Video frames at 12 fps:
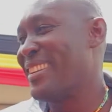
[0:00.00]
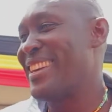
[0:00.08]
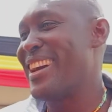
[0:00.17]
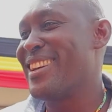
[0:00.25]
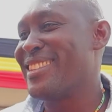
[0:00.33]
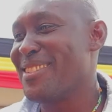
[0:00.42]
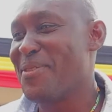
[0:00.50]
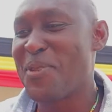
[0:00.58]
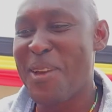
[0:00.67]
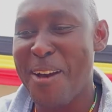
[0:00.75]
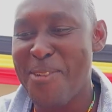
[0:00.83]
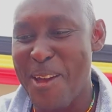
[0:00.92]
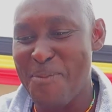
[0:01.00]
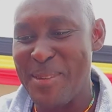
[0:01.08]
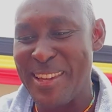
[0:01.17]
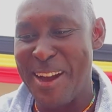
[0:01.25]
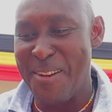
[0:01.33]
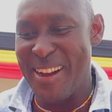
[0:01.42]
Yes, if you have a
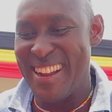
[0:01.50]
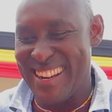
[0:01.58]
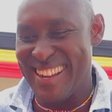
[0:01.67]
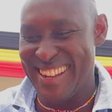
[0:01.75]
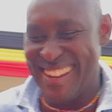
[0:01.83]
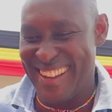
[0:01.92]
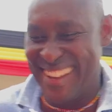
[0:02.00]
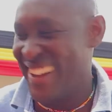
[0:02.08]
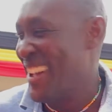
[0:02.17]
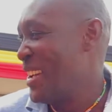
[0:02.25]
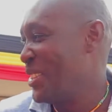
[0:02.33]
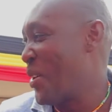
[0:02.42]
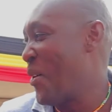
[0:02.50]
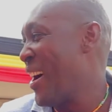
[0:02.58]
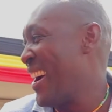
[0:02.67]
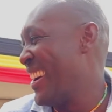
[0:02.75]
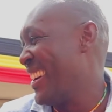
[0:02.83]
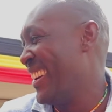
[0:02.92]
bigger one,
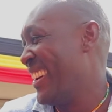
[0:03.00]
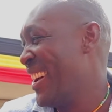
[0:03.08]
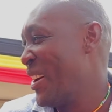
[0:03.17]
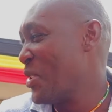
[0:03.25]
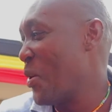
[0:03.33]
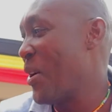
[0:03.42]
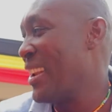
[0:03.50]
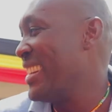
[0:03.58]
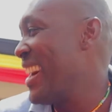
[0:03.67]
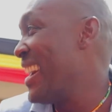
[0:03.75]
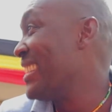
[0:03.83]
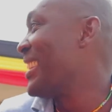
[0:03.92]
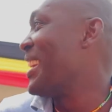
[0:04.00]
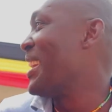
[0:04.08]
to, you will dance